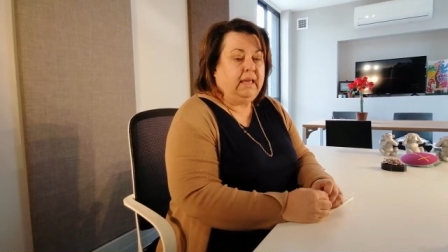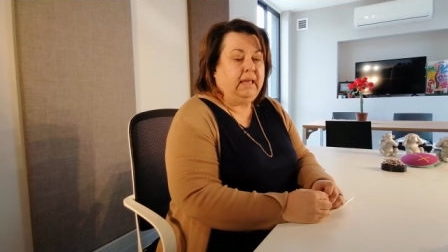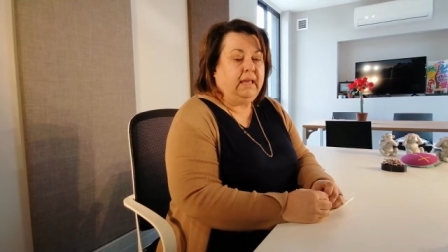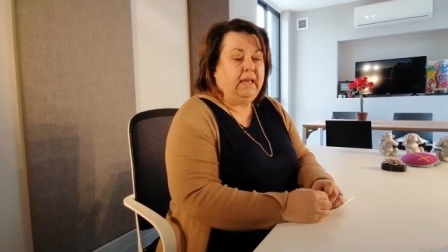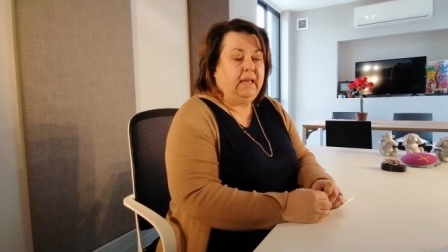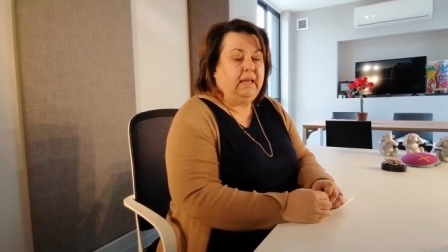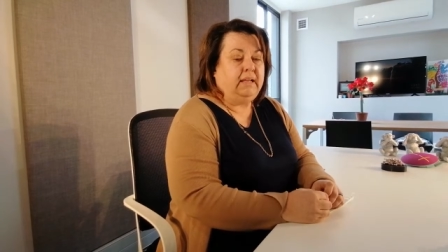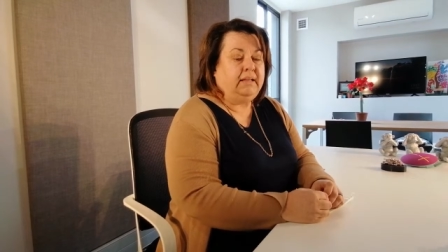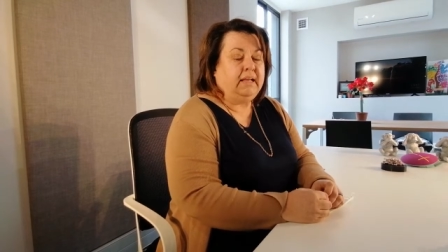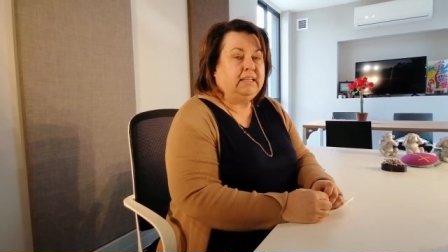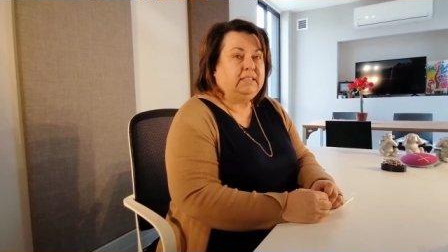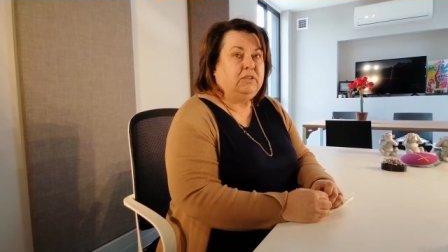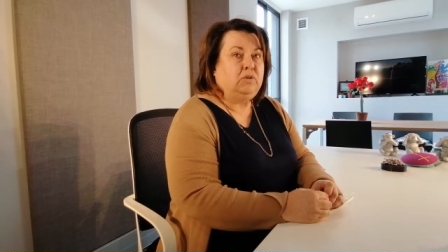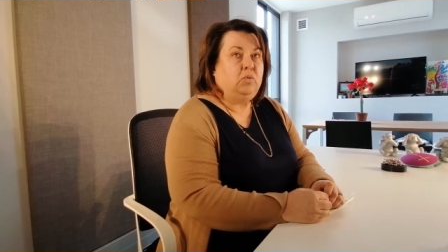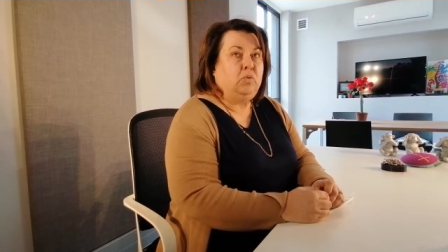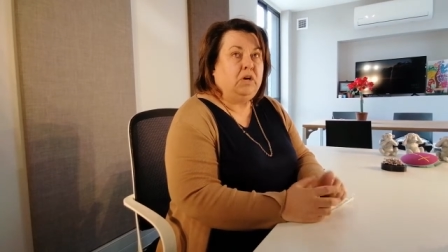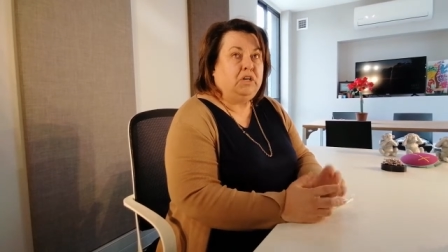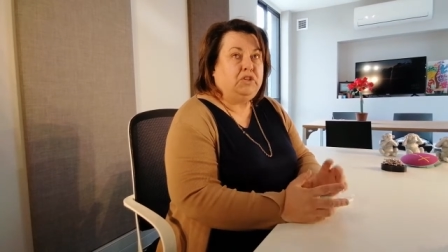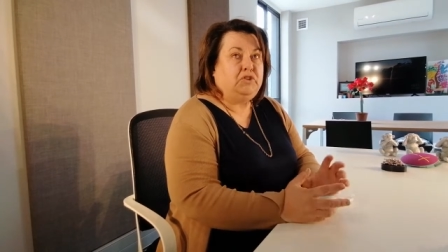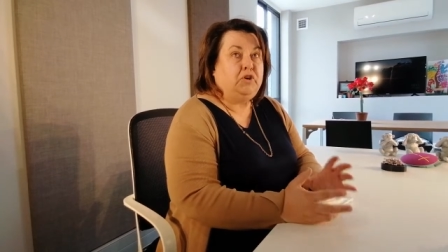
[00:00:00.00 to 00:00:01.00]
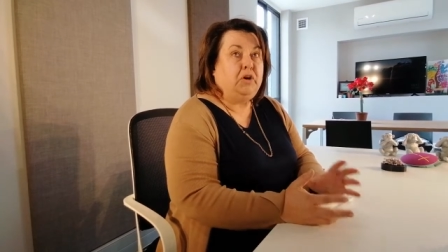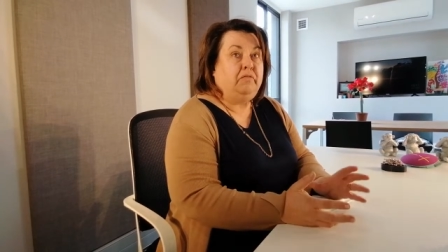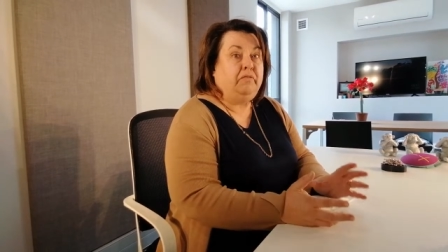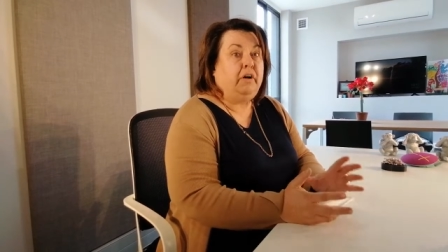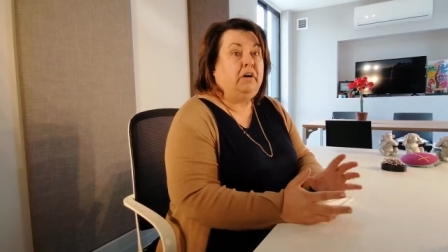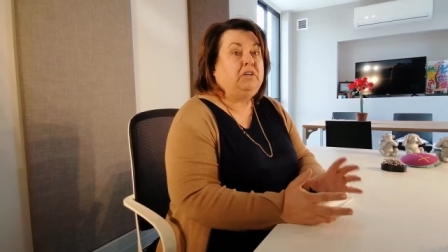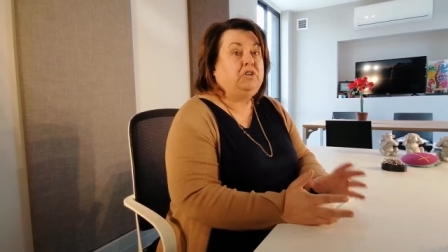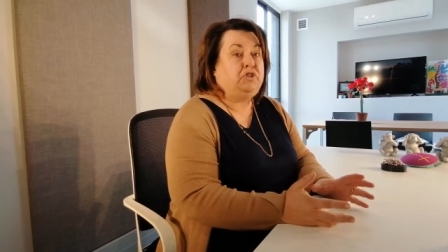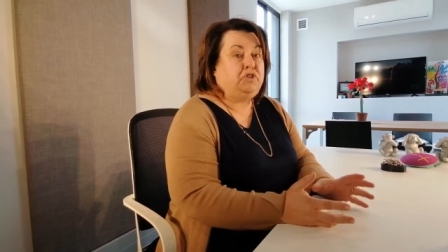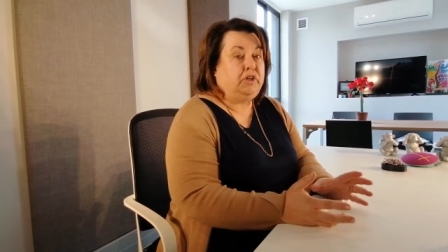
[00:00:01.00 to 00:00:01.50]
He doesn't watch
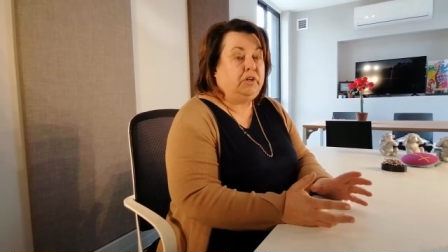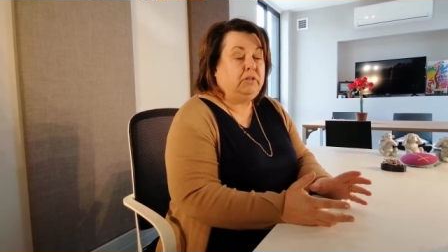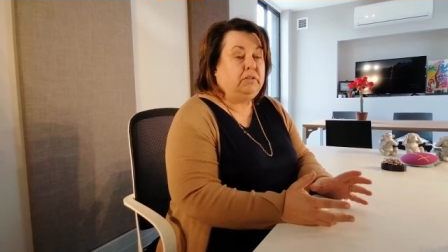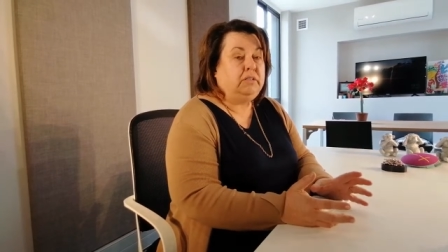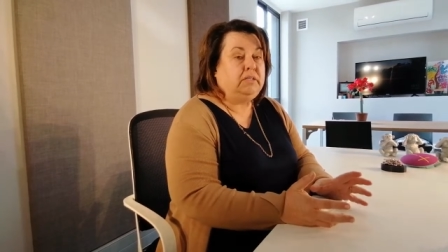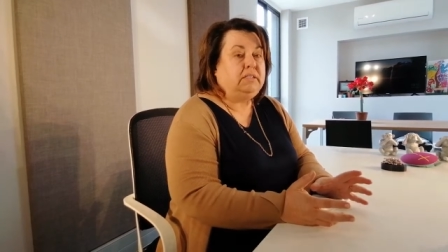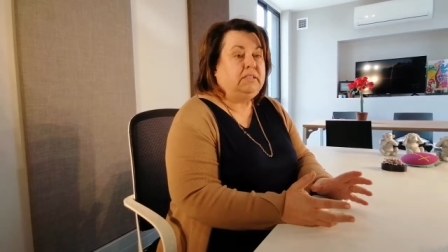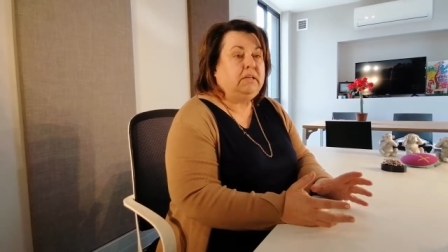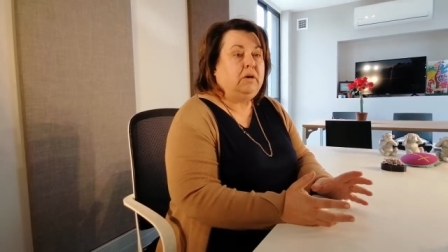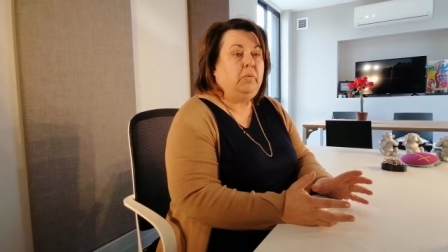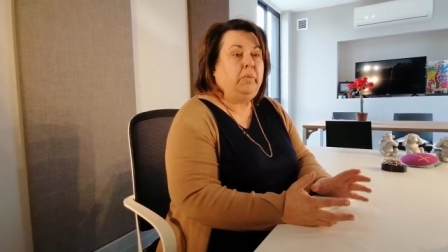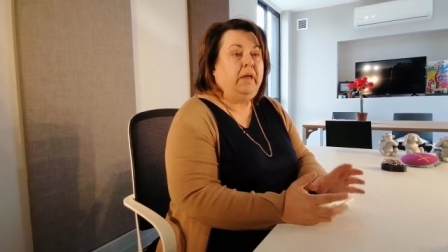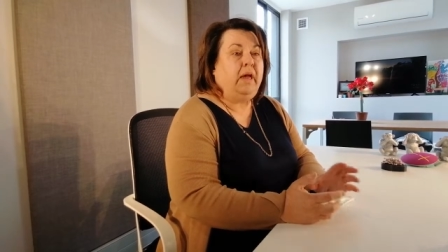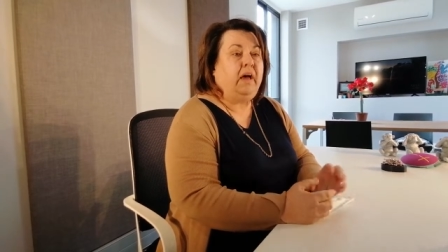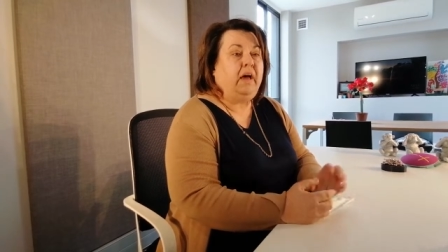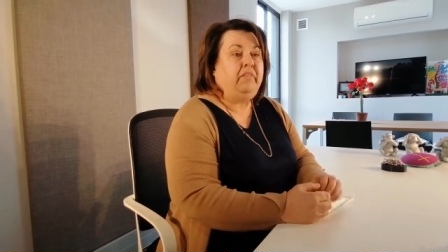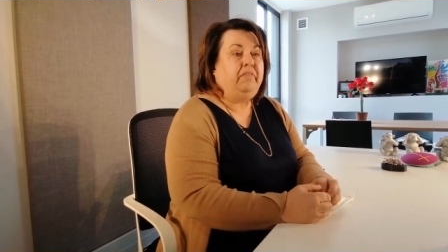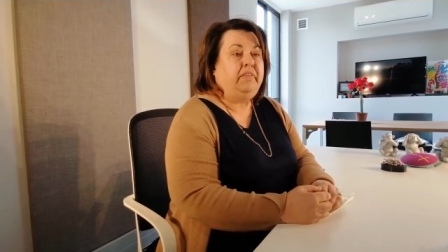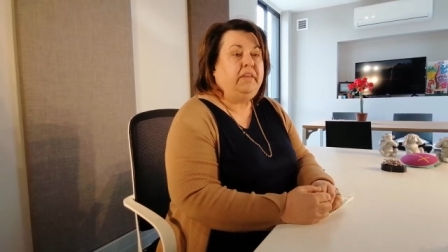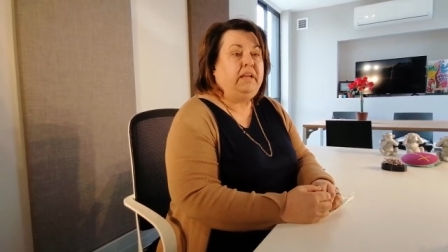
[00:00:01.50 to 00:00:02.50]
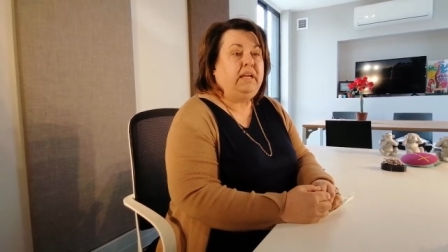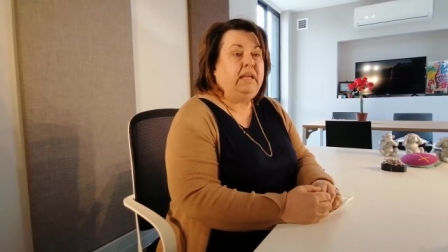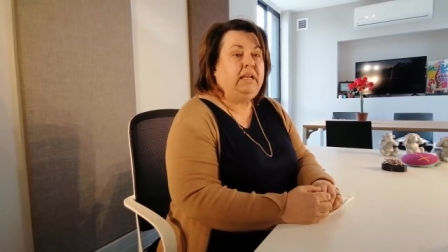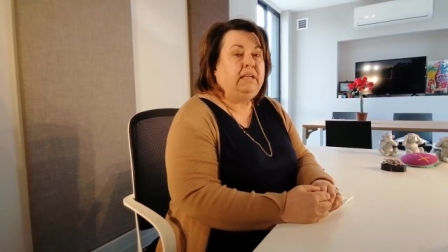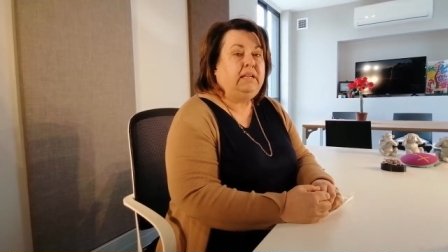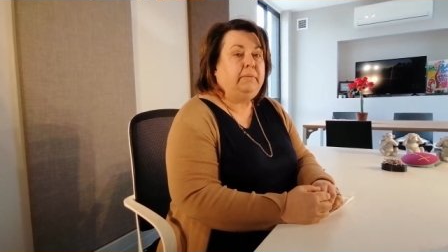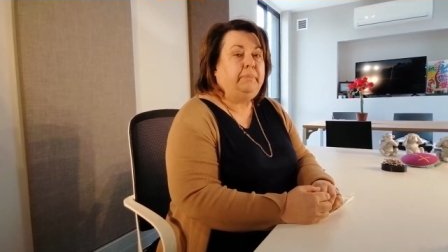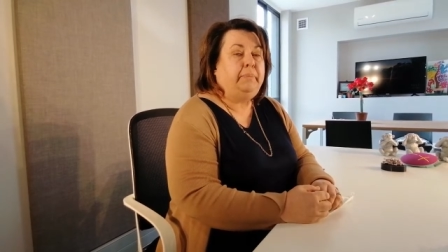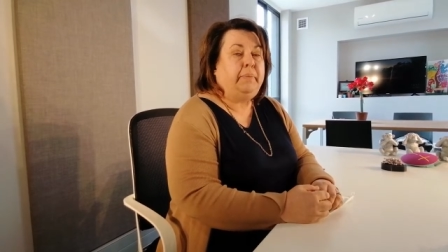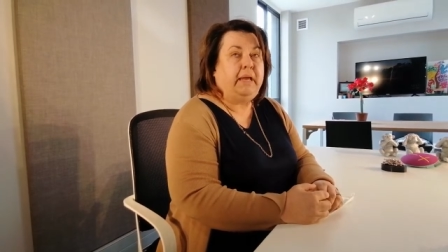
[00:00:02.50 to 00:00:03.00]
over our shoulders, so we have that
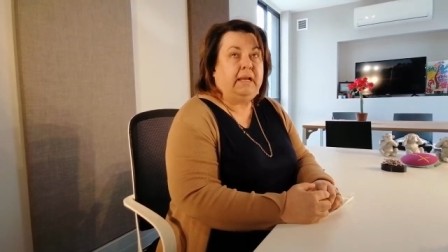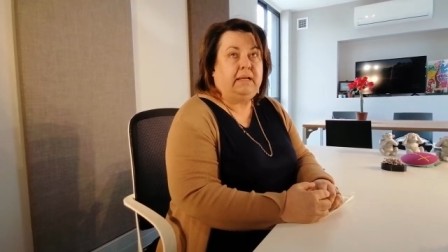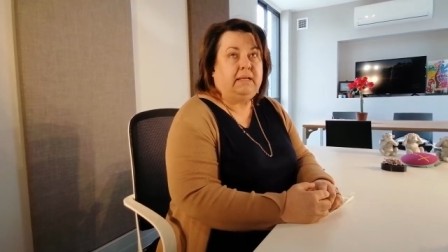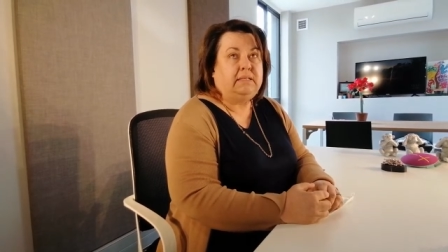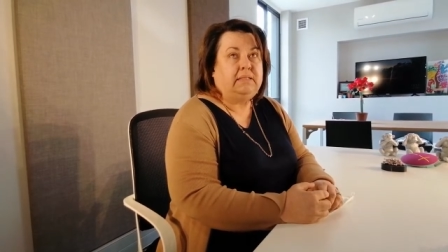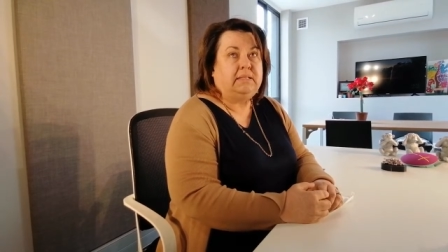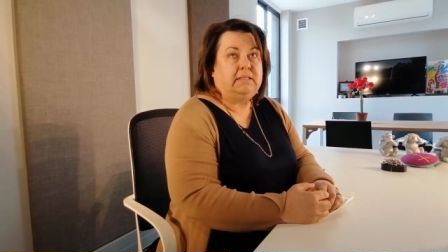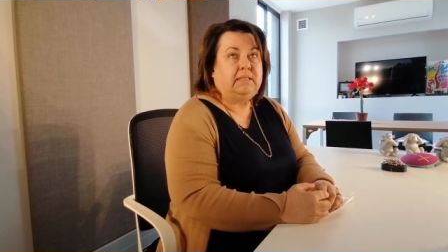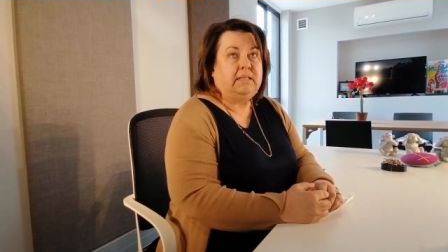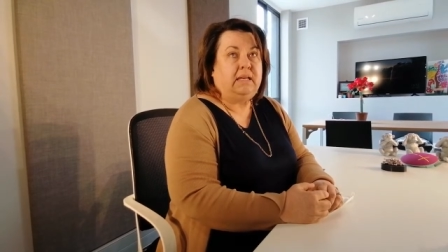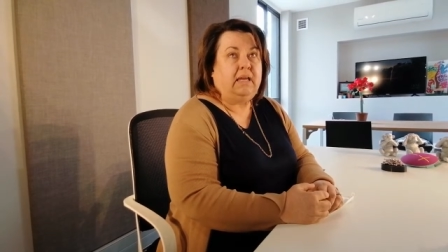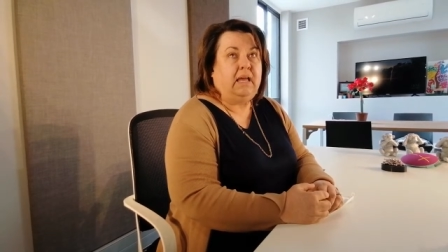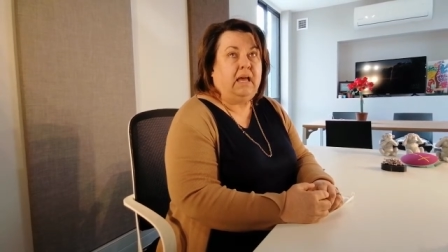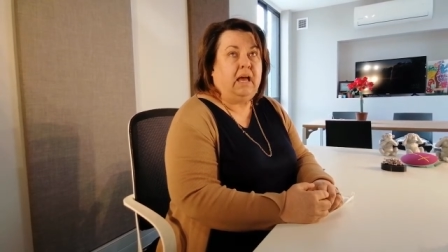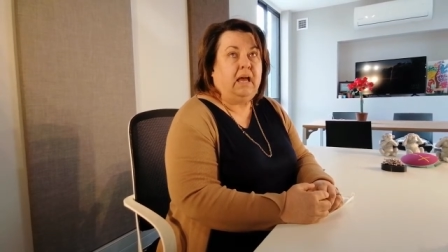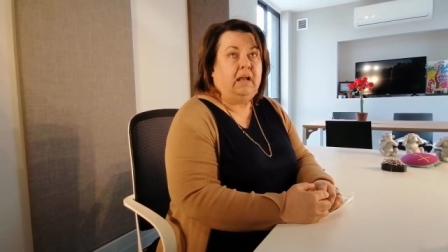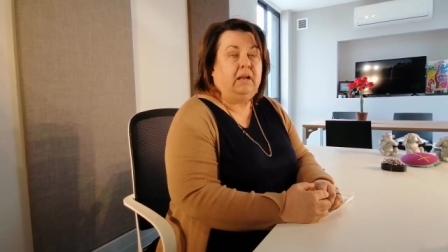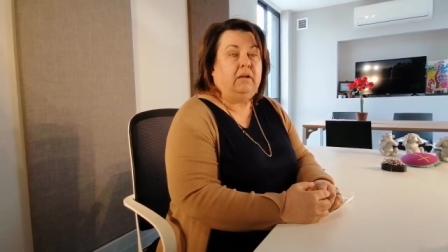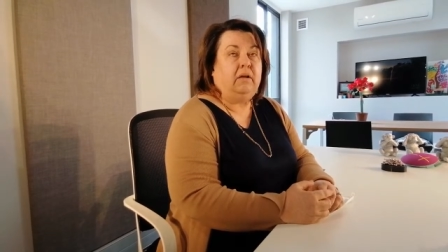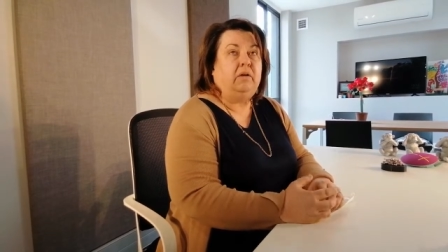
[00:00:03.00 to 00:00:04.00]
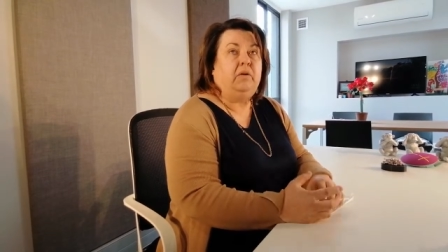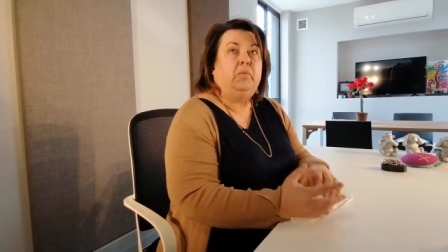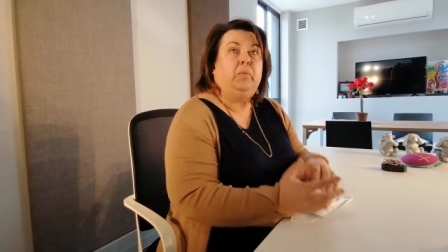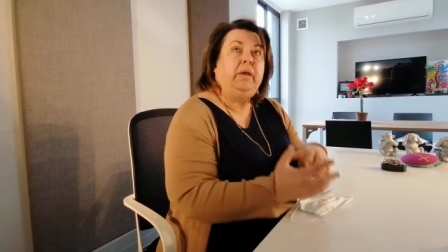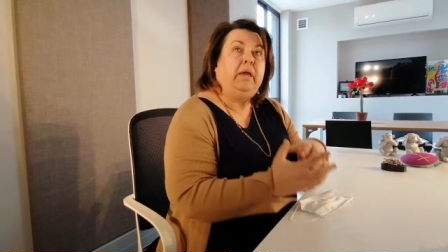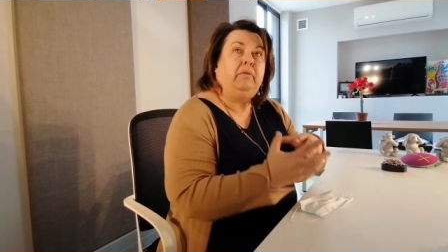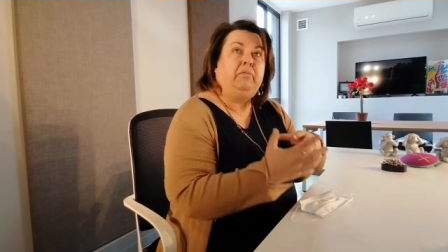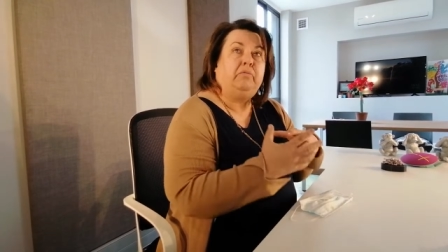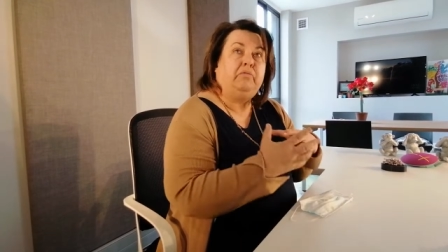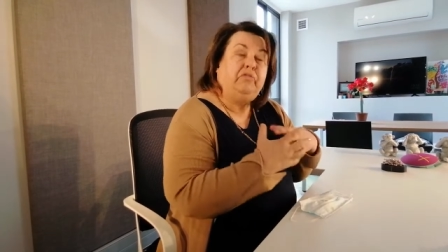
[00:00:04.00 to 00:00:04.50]
independency and,
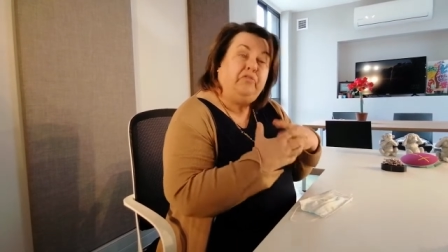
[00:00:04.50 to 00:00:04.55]
and